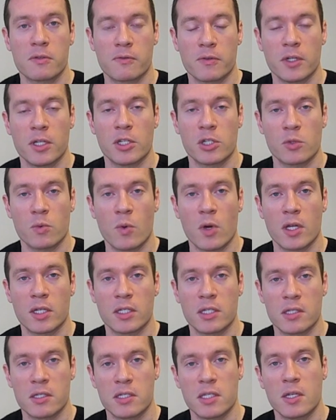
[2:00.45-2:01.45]
for each one
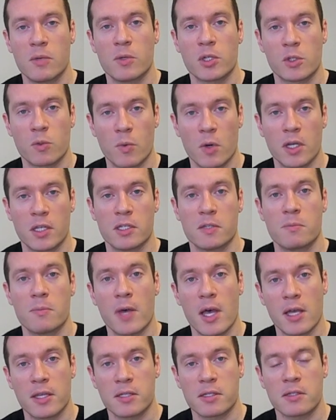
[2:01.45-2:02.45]
to see which one is
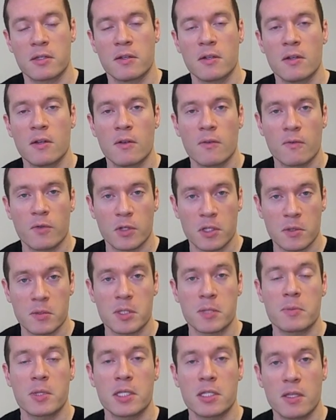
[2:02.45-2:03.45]
best for the
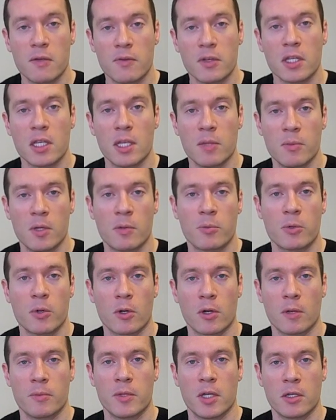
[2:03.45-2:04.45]
specific email
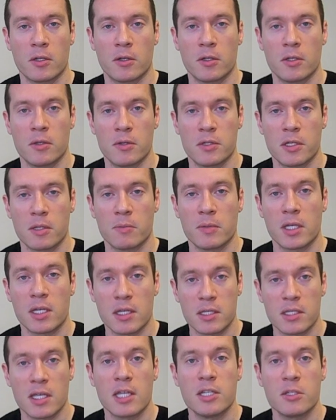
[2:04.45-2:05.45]
program that you're using,
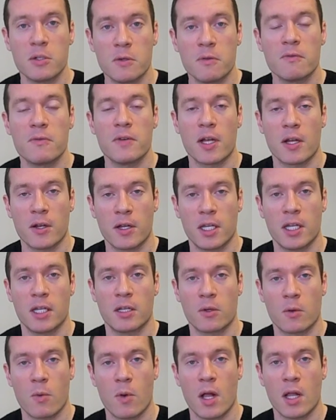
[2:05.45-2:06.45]
because they do vary
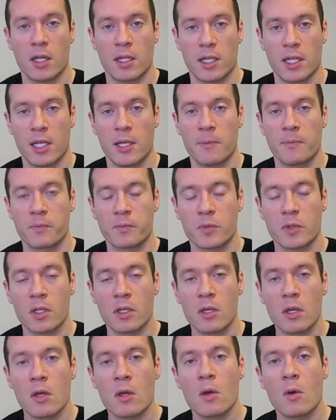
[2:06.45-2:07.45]
in quality.
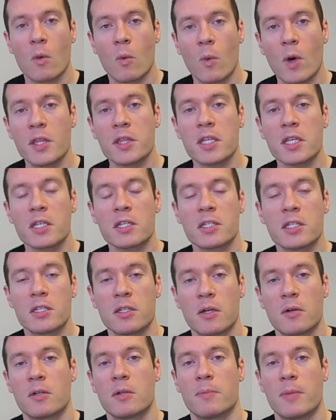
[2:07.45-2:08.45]
One thing to
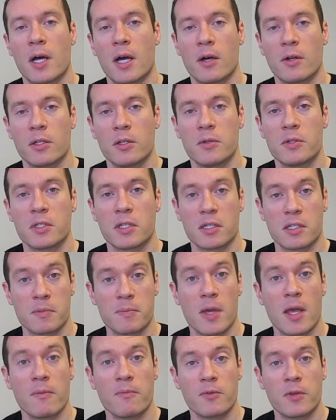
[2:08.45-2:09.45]
note about using a
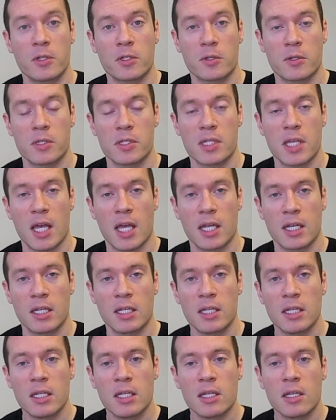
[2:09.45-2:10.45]
spam filter is that
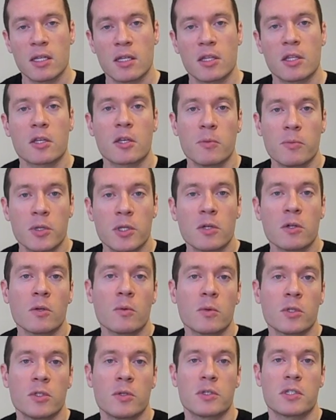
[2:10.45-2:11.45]
the computer
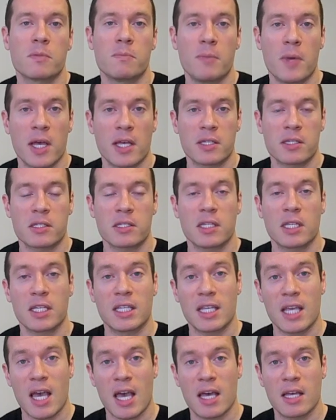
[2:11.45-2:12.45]
will do its best to
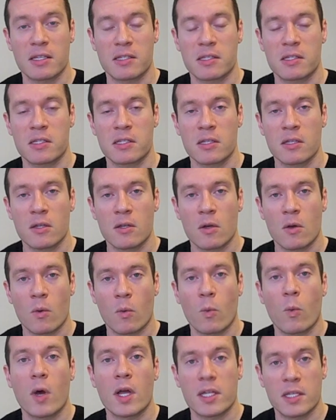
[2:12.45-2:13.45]
guess
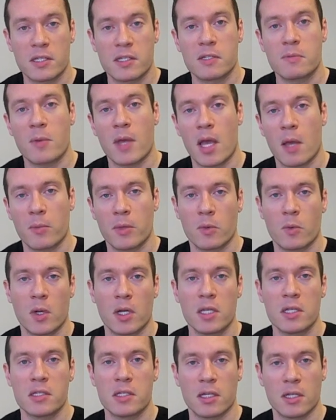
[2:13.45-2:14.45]
what is spam and what
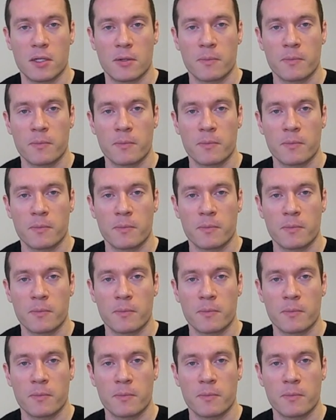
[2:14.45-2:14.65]
isn't.